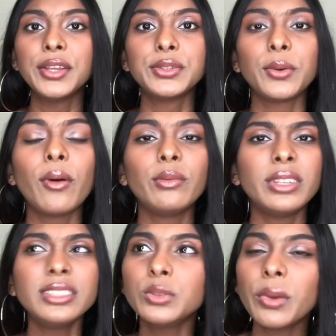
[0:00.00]
So
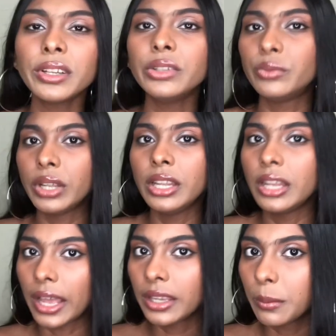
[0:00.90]
this is what I really
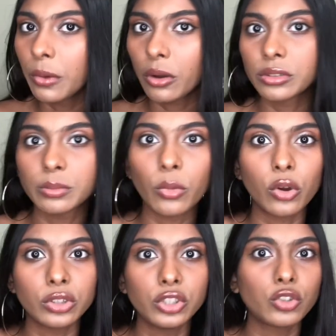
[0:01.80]
like about
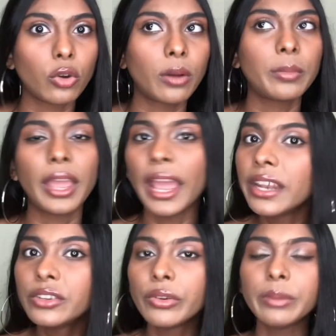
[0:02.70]
Body Shop
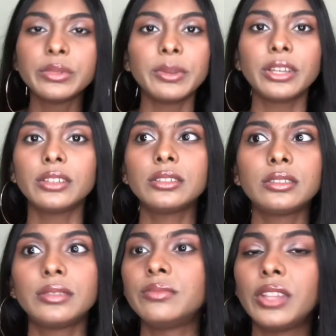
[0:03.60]
hand creams,
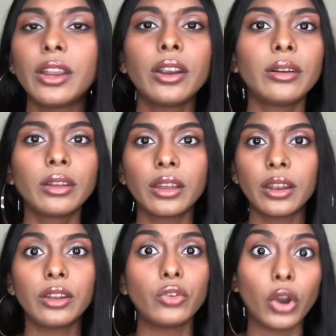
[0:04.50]
because they're
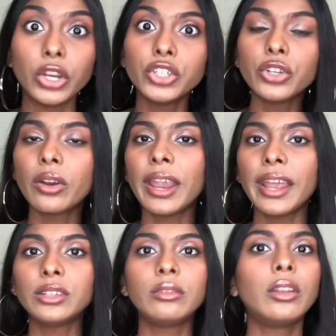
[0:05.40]
gonna nourish your
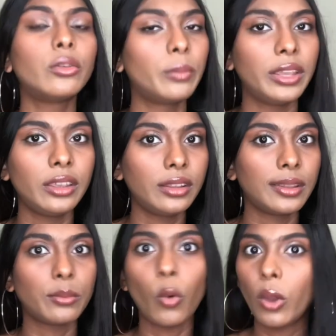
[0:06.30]
hands without making
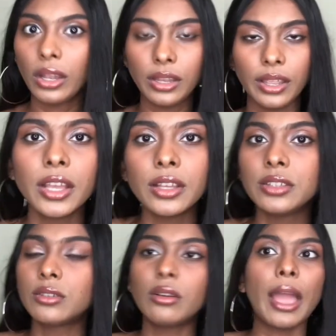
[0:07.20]
them oily.
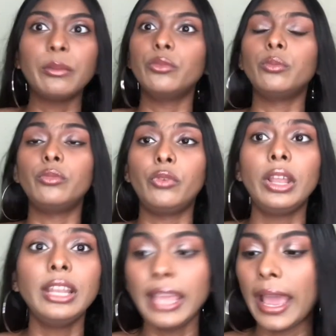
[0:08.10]
So I'm
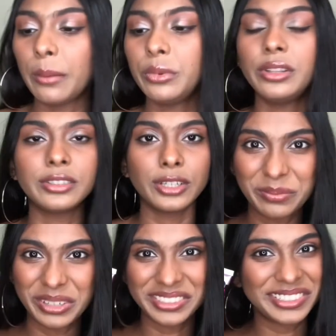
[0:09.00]
really happy that I
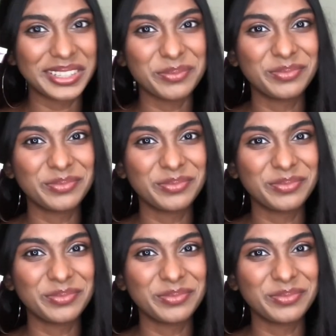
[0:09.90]
picked it up.